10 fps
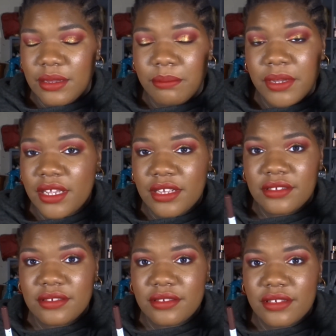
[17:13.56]
but
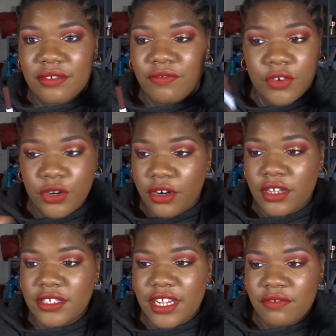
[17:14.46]

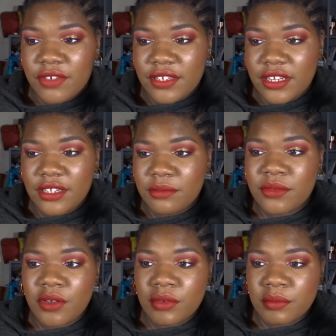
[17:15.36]
forgot every time
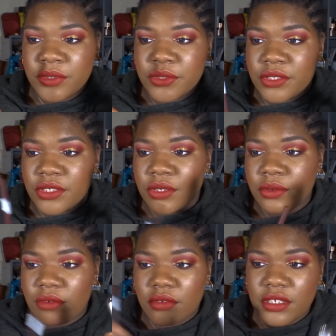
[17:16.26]
almost, so
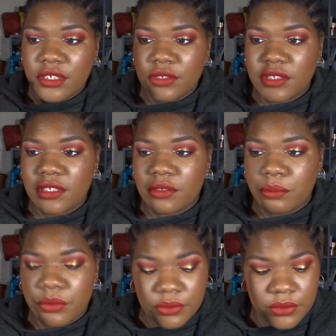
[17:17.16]
only used it
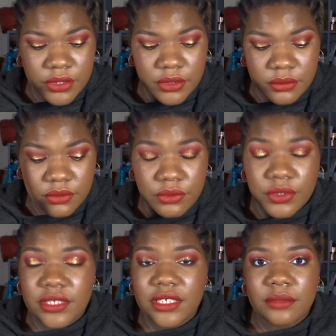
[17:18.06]
3
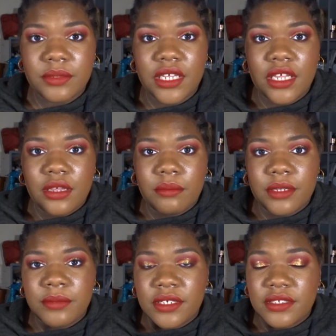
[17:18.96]
times. But
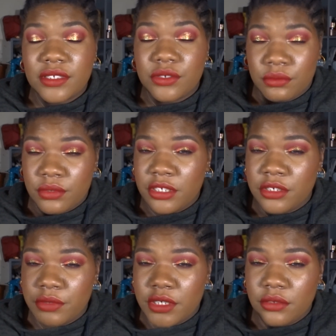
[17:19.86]
because it's a
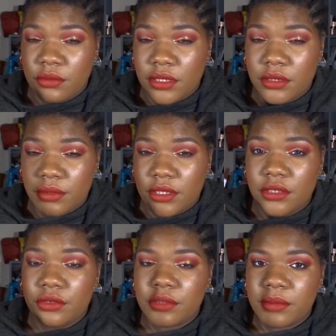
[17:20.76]
really
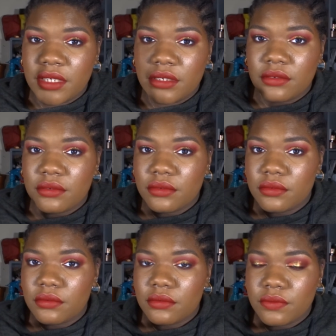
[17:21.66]
creamy
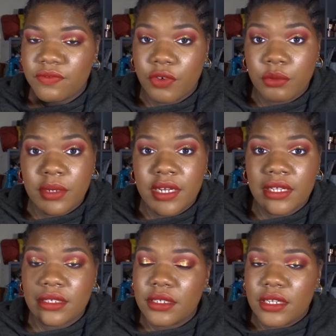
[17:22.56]
formula,
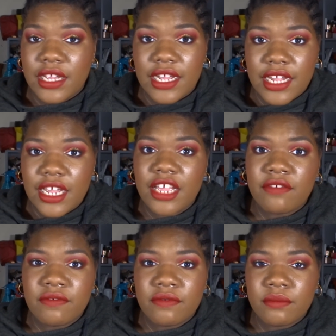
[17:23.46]
I
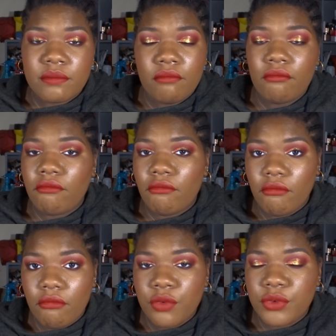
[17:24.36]
have
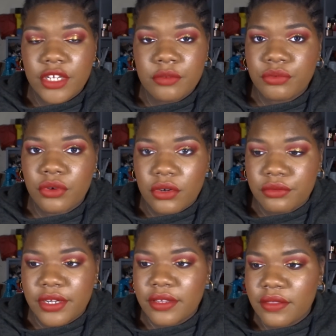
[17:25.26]
great
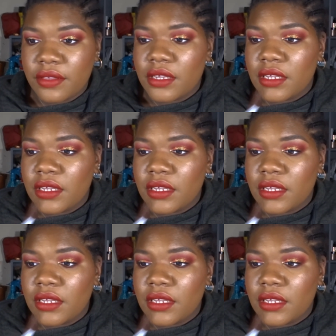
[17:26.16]
progress.